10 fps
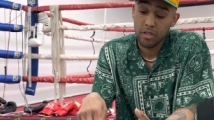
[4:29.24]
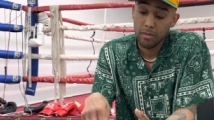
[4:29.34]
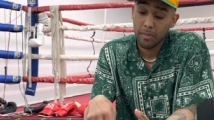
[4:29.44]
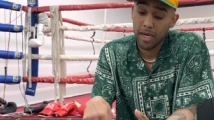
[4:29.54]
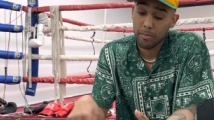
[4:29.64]

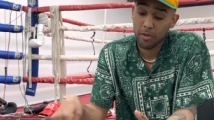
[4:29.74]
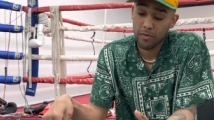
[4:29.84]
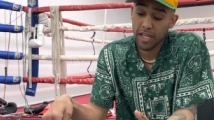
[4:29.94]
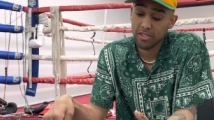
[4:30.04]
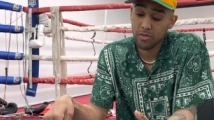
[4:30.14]
my
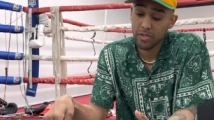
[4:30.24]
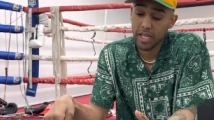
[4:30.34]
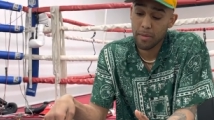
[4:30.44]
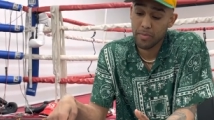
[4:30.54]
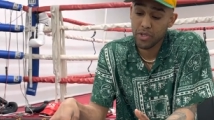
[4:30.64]
professional
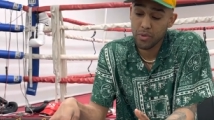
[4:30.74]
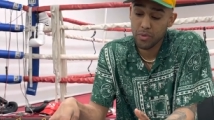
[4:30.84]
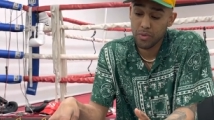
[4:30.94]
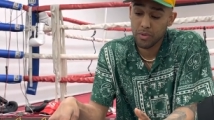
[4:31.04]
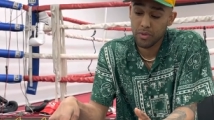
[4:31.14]

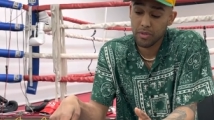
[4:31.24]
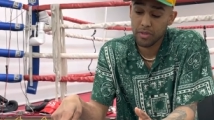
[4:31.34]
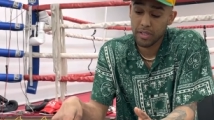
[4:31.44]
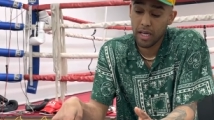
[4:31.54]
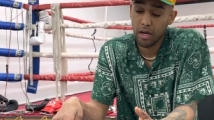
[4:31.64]
debut,
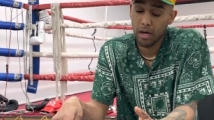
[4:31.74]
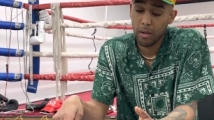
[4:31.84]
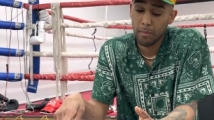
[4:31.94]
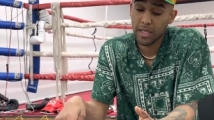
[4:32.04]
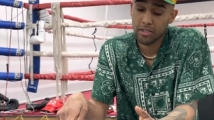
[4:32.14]
that
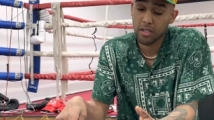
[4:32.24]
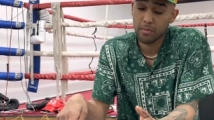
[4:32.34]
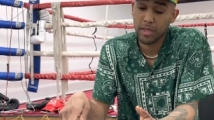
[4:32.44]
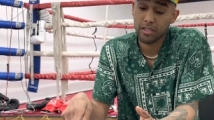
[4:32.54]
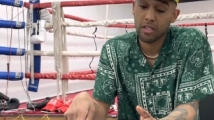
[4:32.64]
my
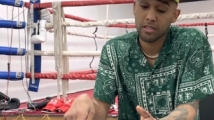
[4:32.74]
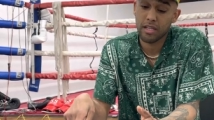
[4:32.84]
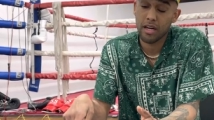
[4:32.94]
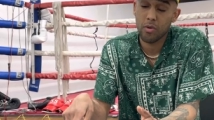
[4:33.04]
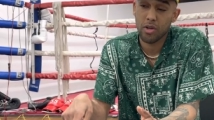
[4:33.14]
thought
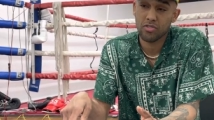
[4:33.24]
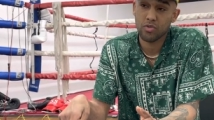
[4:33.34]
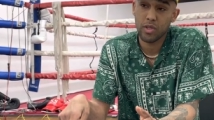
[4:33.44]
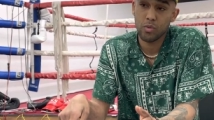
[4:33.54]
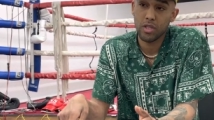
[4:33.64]
got out when I was
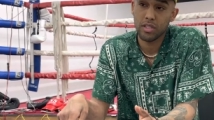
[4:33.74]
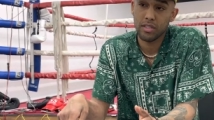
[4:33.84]
21.